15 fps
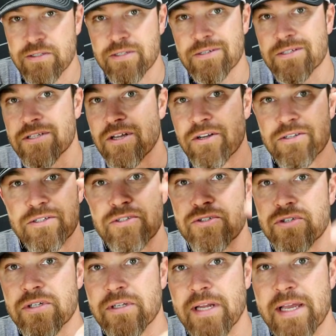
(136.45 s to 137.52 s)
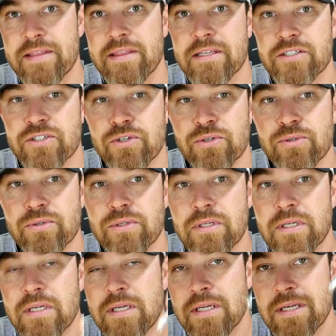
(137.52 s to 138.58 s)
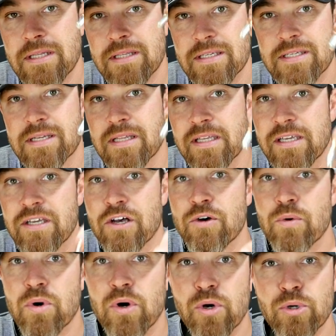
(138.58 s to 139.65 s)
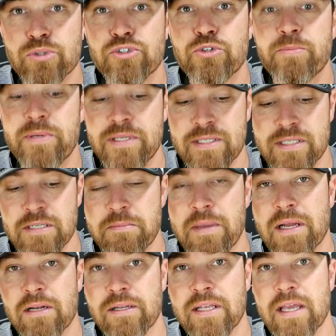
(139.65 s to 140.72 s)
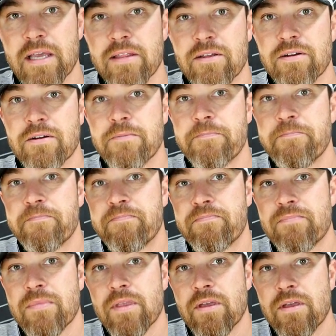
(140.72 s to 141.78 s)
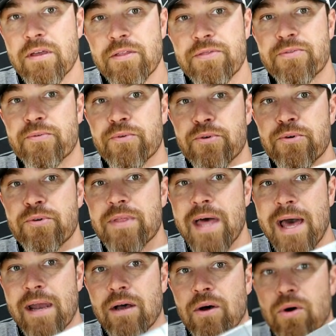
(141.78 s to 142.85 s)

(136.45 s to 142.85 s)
So as long as you drill an 1/8 inch hole, this Cleco will hold two pieces of metal together through that